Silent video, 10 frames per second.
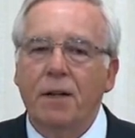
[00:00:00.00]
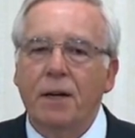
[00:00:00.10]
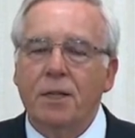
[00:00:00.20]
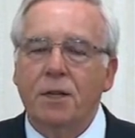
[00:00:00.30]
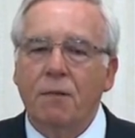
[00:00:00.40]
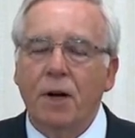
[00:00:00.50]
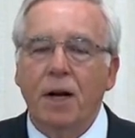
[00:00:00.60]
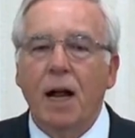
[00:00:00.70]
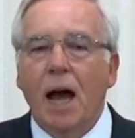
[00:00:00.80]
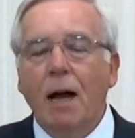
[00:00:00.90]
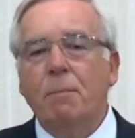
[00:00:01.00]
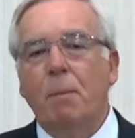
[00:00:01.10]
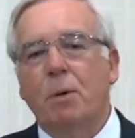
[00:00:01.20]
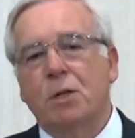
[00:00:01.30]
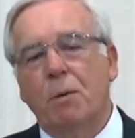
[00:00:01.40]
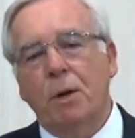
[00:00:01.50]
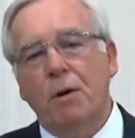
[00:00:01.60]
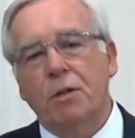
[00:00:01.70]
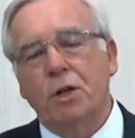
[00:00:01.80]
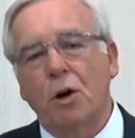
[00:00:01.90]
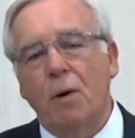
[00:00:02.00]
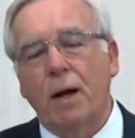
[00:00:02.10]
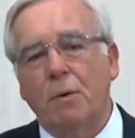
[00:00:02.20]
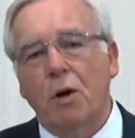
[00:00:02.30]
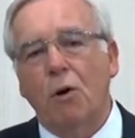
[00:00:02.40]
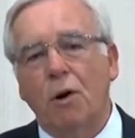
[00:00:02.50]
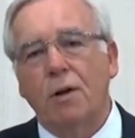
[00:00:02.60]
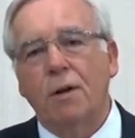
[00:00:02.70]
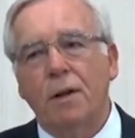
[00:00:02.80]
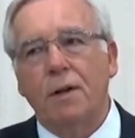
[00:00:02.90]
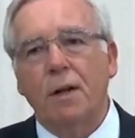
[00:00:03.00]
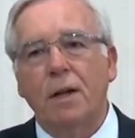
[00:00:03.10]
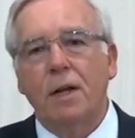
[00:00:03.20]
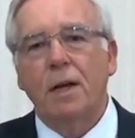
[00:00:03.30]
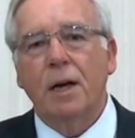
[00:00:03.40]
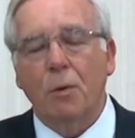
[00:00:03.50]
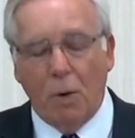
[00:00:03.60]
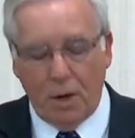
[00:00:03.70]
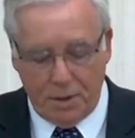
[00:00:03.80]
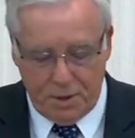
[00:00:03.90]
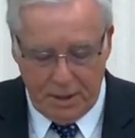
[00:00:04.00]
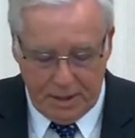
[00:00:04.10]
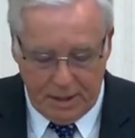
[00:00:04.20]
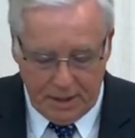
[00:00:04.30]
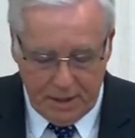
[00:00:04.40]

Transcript: It's a figure. I remember some years ago I recorded it and had watched it. And